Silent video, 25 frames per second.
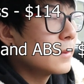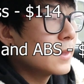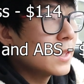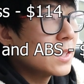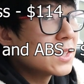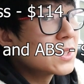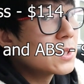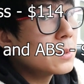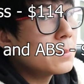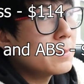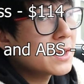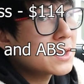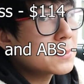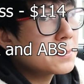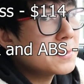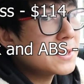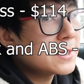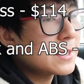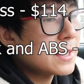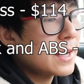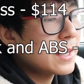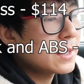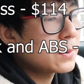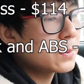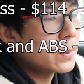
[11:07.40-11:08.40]
still makes me
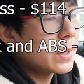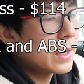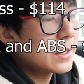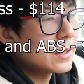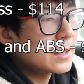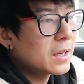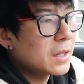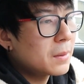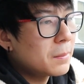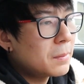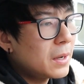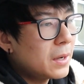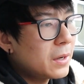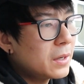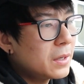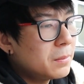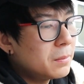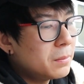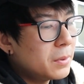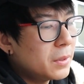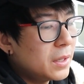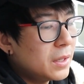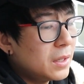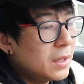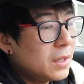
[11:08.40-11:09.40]
sad when I think about
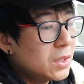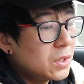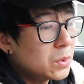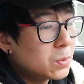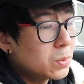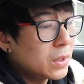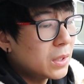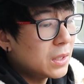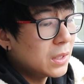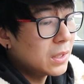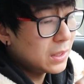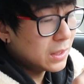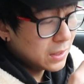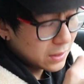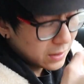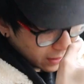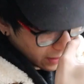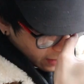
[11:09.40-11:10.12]
it, but it is what it is.